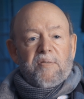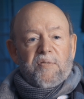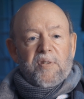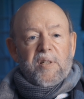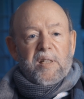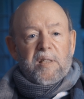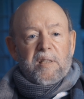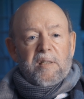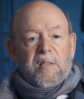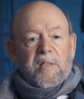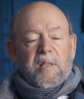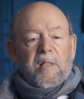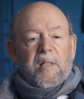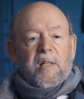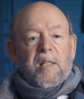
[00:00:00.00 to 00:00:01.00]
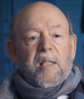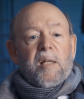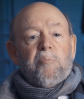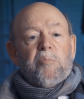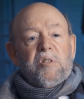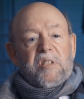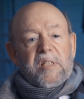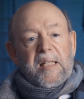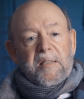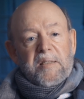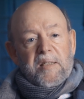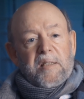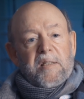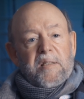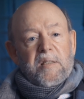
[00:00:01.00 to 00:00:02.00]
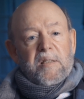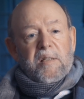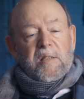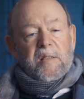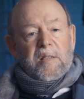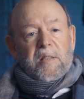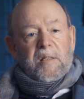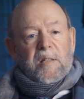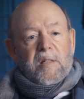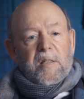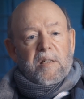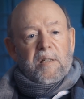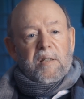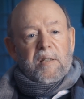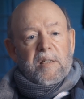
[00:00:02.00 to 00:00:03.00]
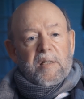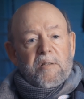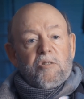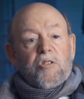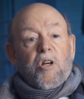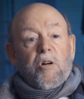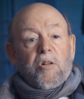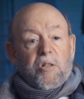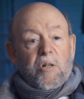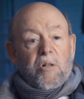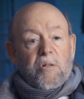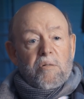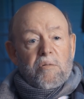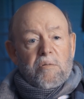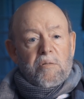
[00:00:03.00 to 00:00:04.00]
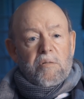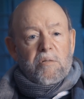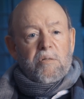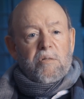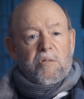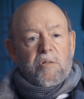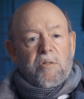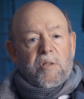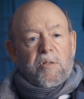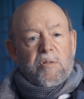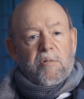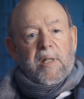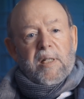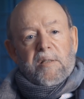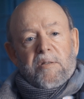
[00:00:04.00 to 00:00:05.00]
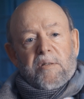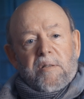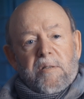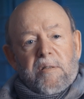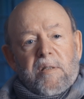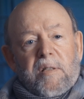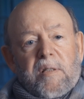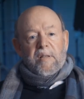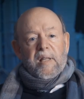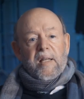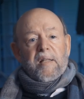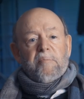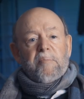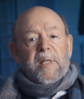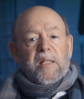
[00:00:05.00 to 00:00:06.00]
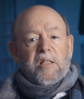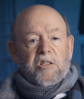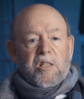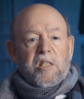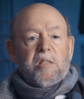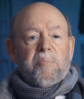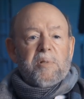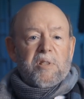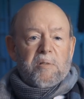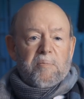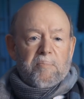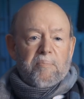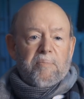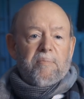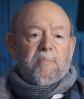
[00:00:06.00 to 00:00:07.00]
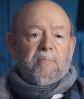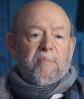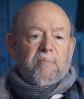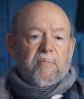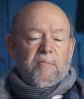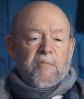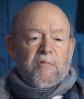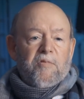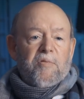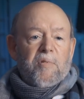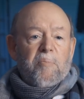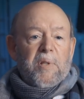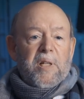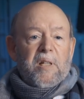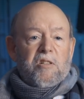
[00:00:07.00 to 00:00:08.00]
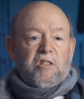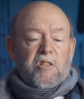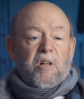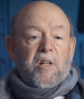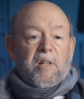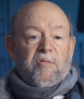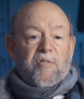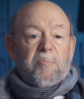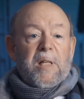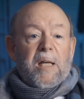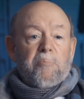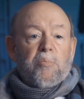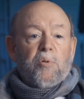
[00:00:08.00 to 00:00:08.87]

fit, and then present it in toto to the director, then make adjustments from there, starting from that